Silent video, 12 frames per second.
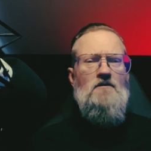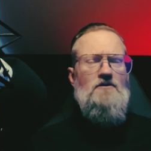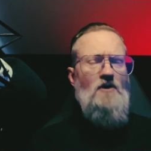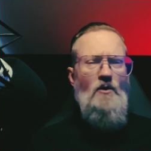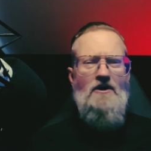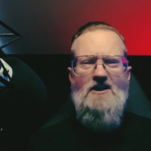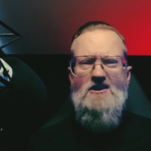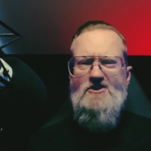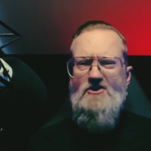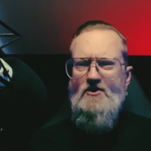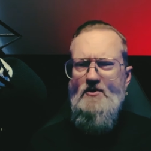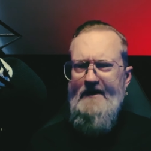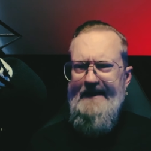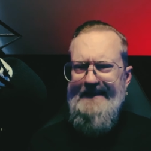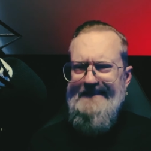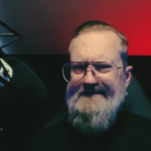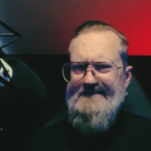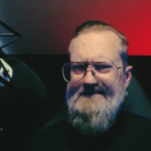Go against the
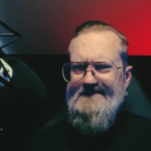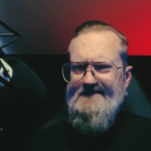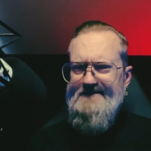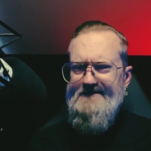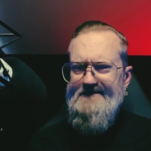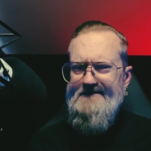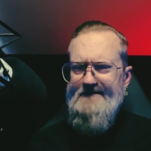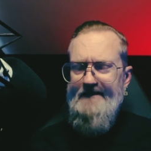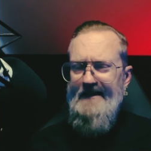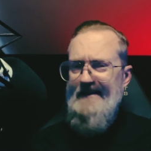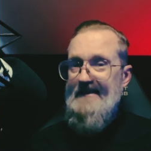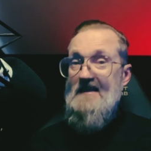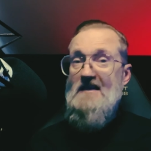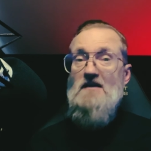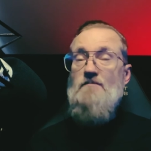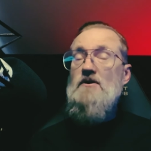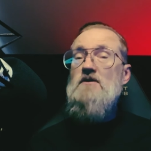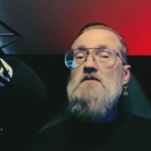grain and
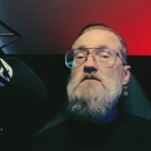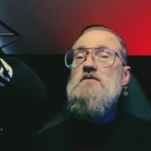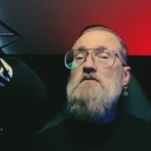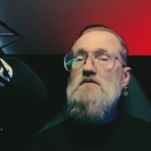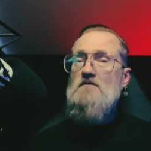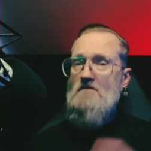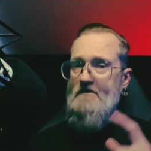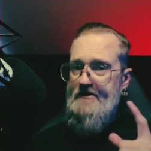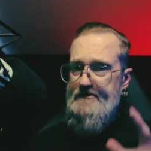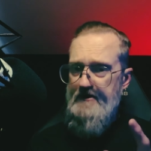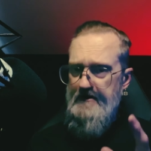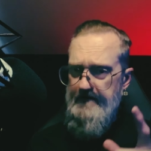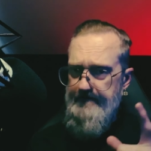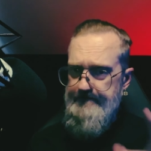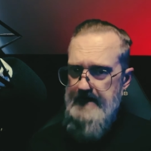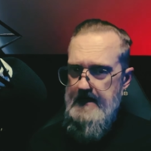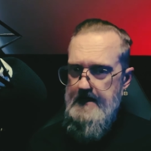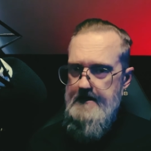keep the dark
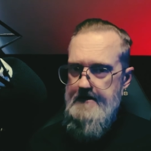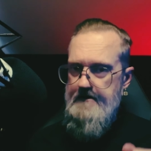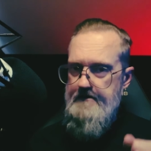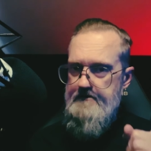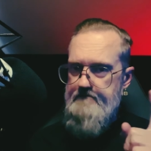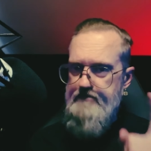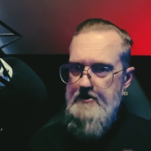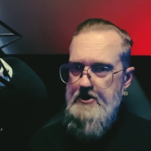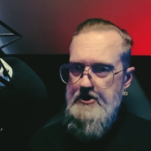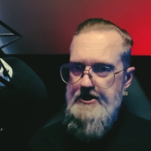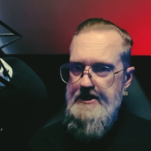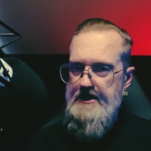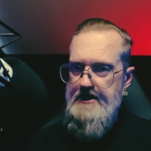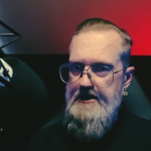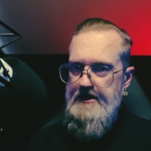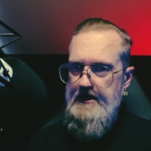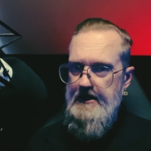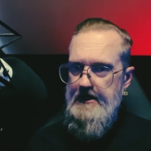fires
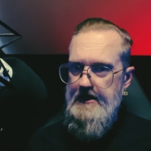burning.